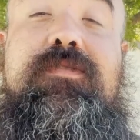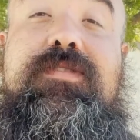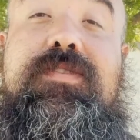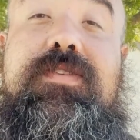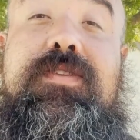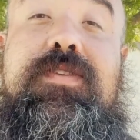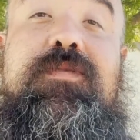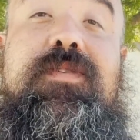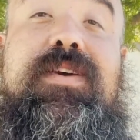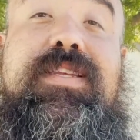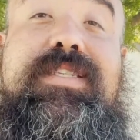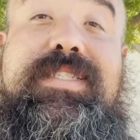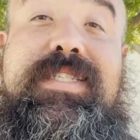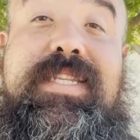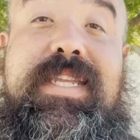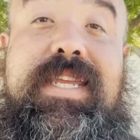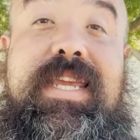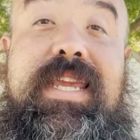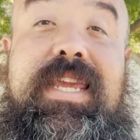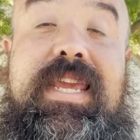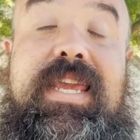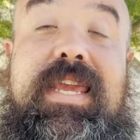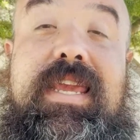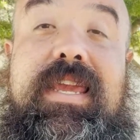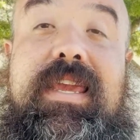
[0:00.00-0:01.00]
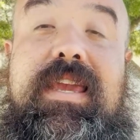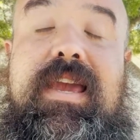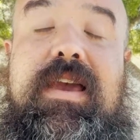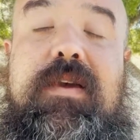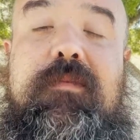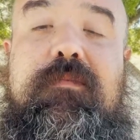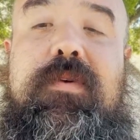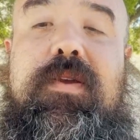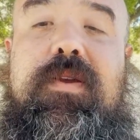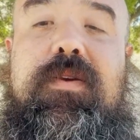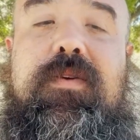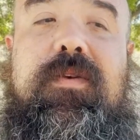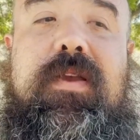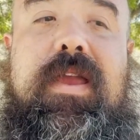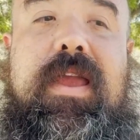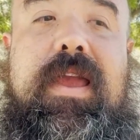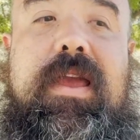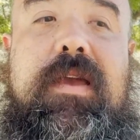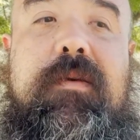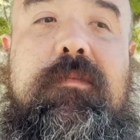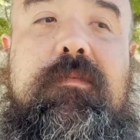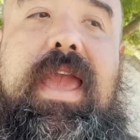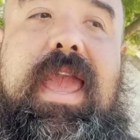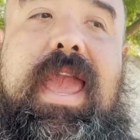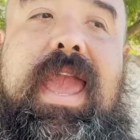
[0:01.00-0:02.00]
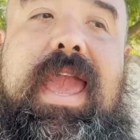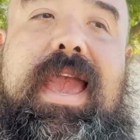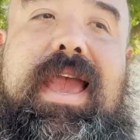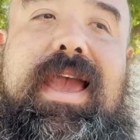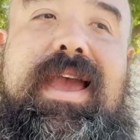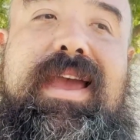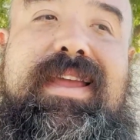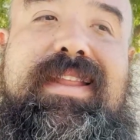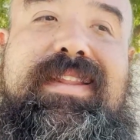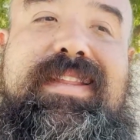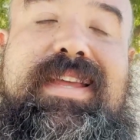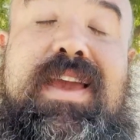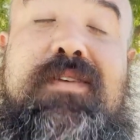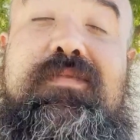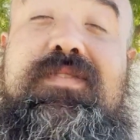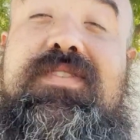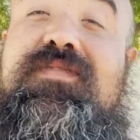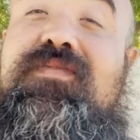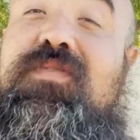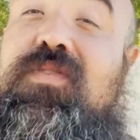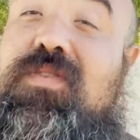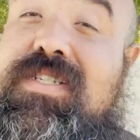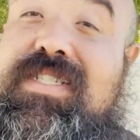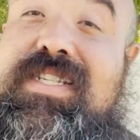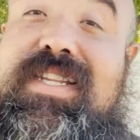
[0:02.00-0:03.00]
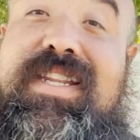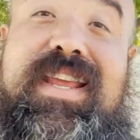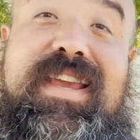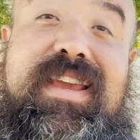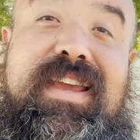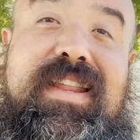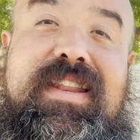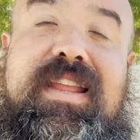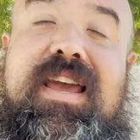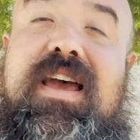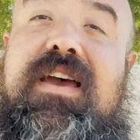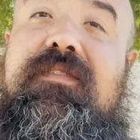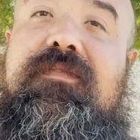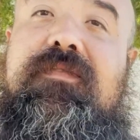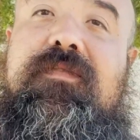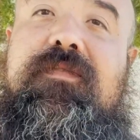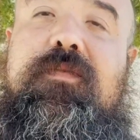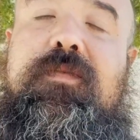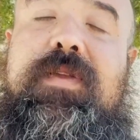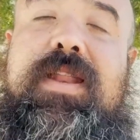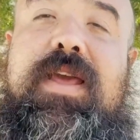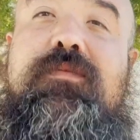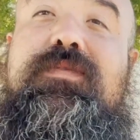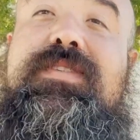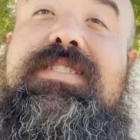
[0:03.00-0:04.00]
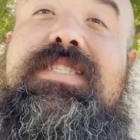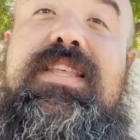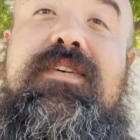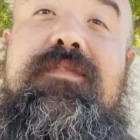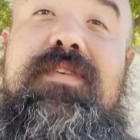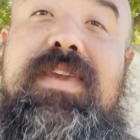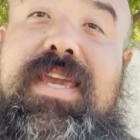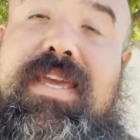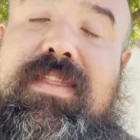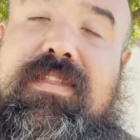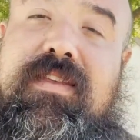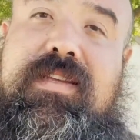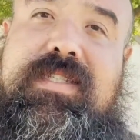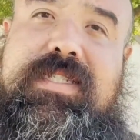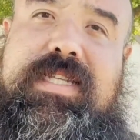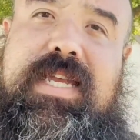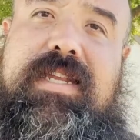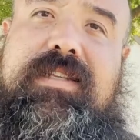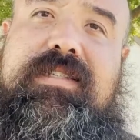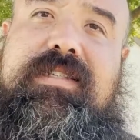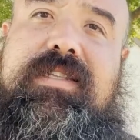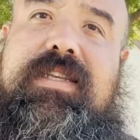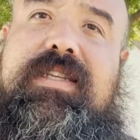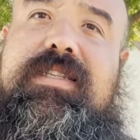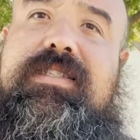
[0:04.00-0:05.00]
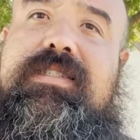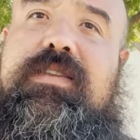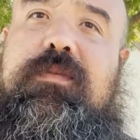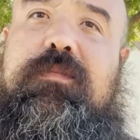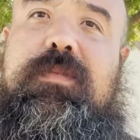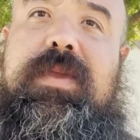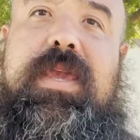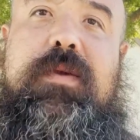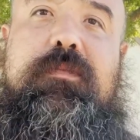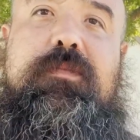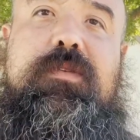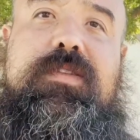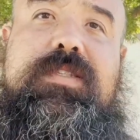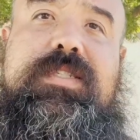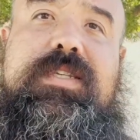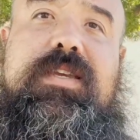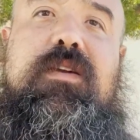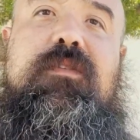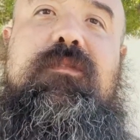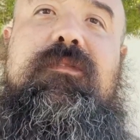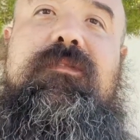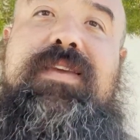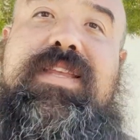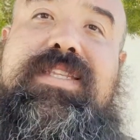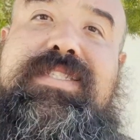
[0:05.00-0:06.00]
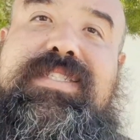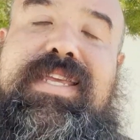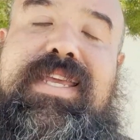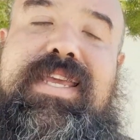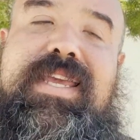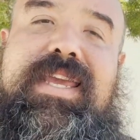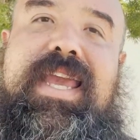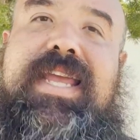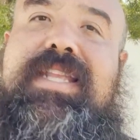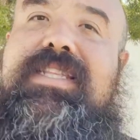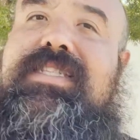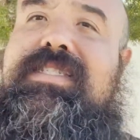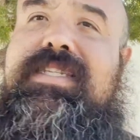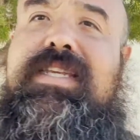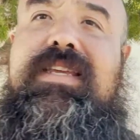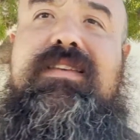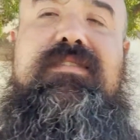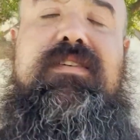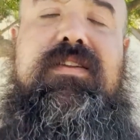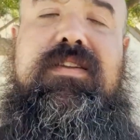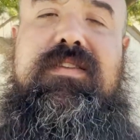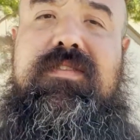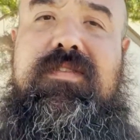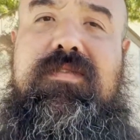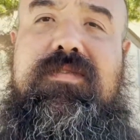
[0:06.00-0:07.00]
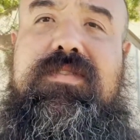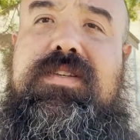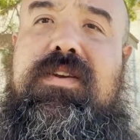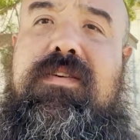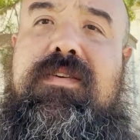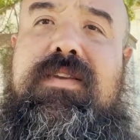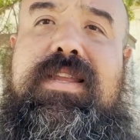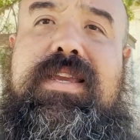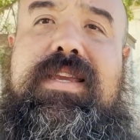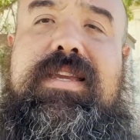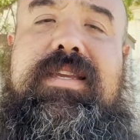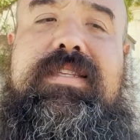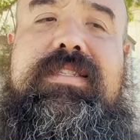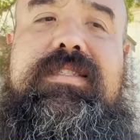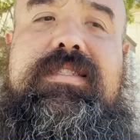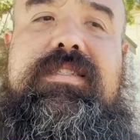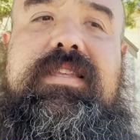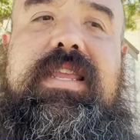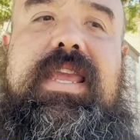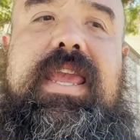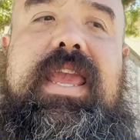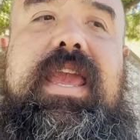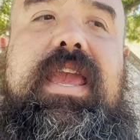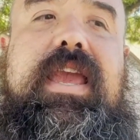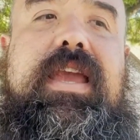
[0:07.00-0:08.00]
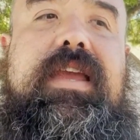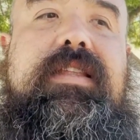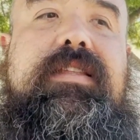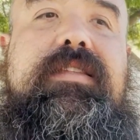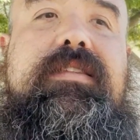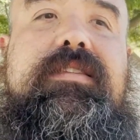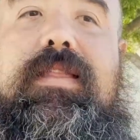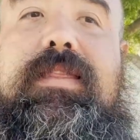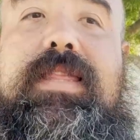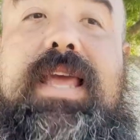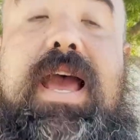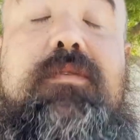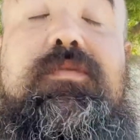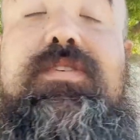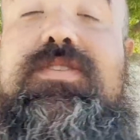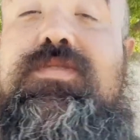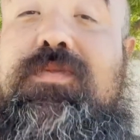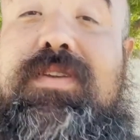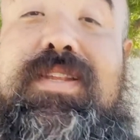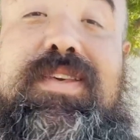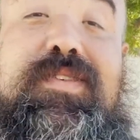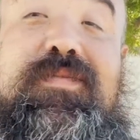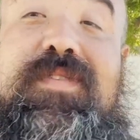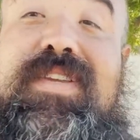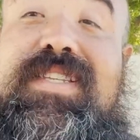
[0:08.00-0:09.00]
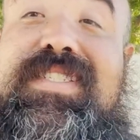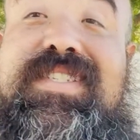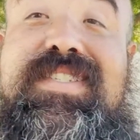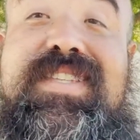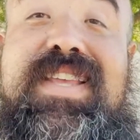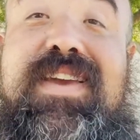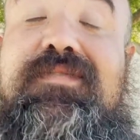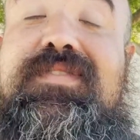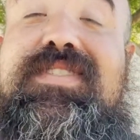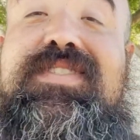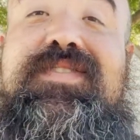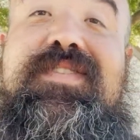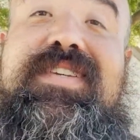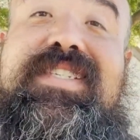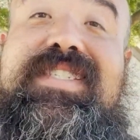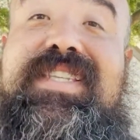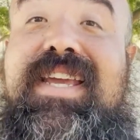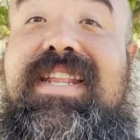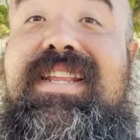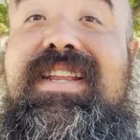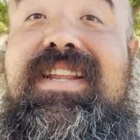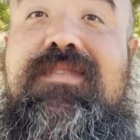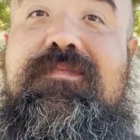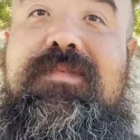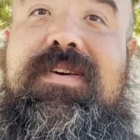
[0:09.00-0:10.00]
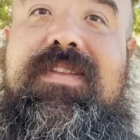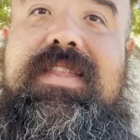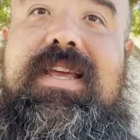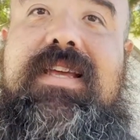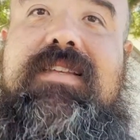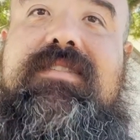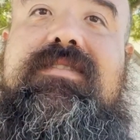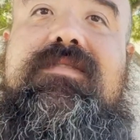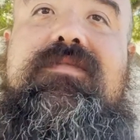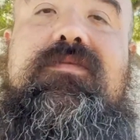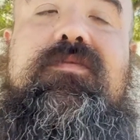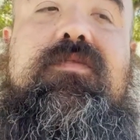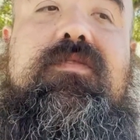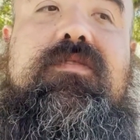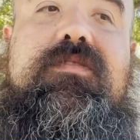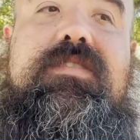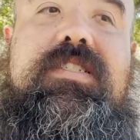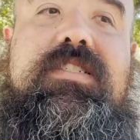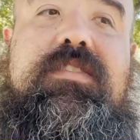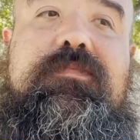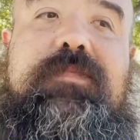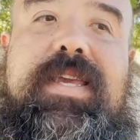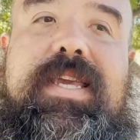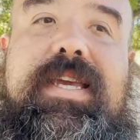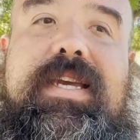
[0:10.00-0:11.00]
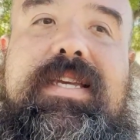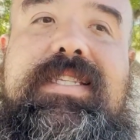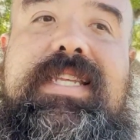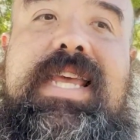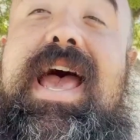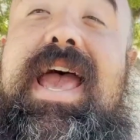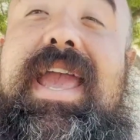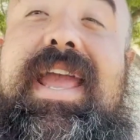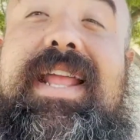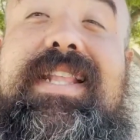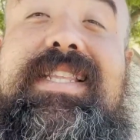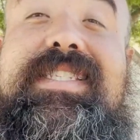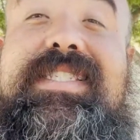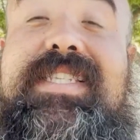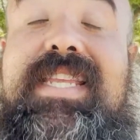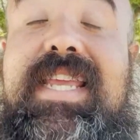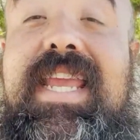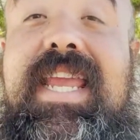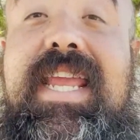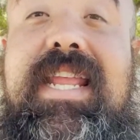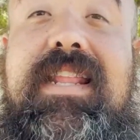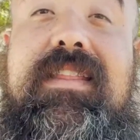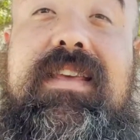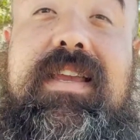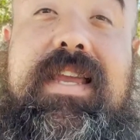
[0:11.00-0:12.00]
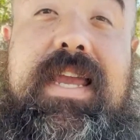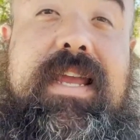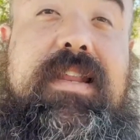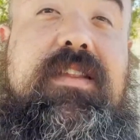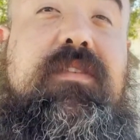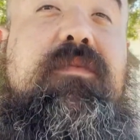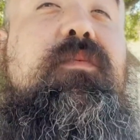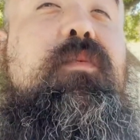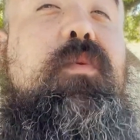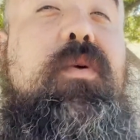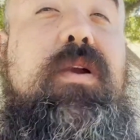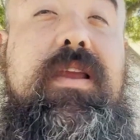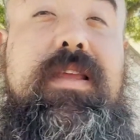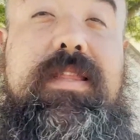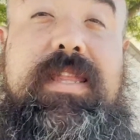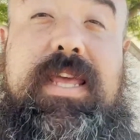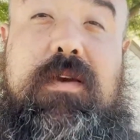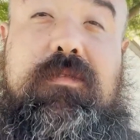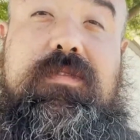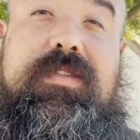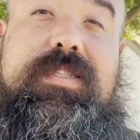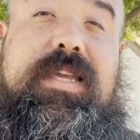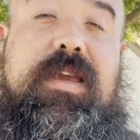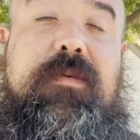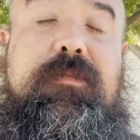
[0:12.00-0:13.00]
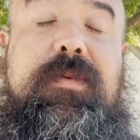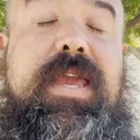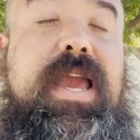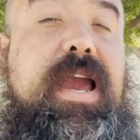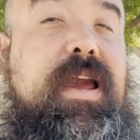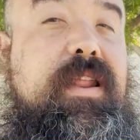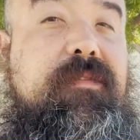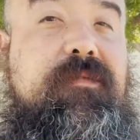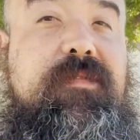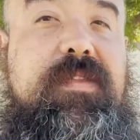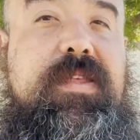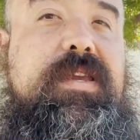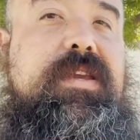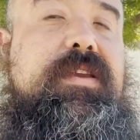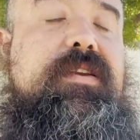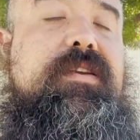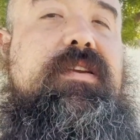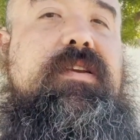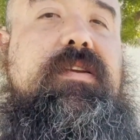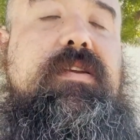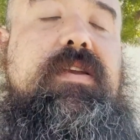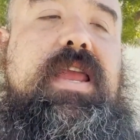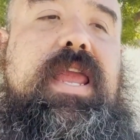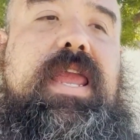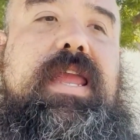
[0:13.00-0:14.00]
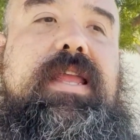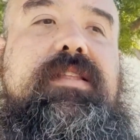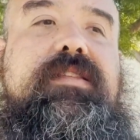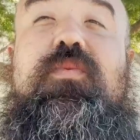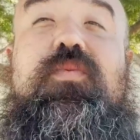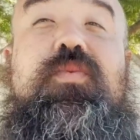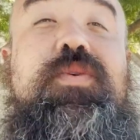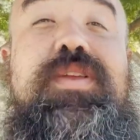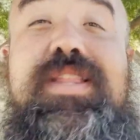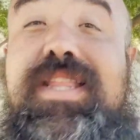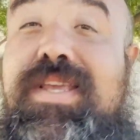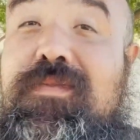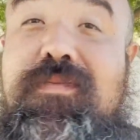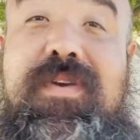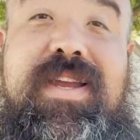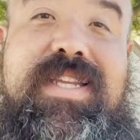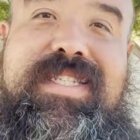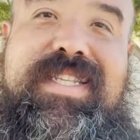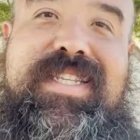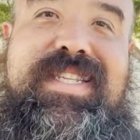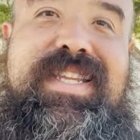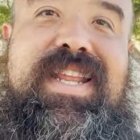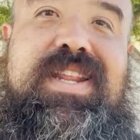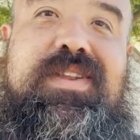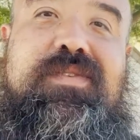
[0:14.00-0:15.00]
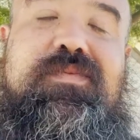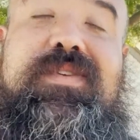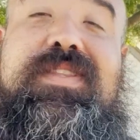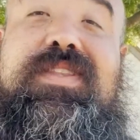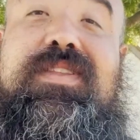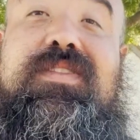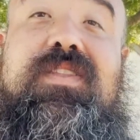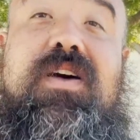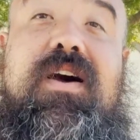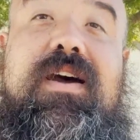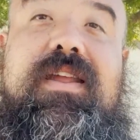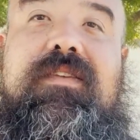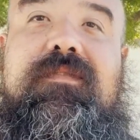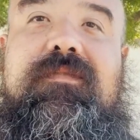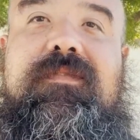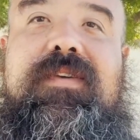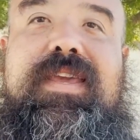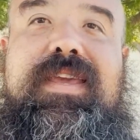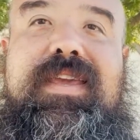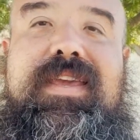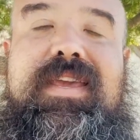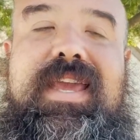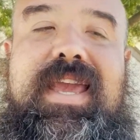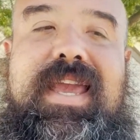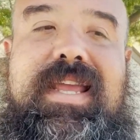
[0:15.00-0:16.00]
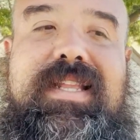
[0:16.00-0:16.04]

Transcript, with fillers: U S C uh, program. And I was fortunate enough when I was living in Los Angeles to be able to go visit and see a lot of those artists, and that was one of the reasons I was so excited about that school, just because I had seen the kind of work that was coming out of there and really resonated with a lot of it.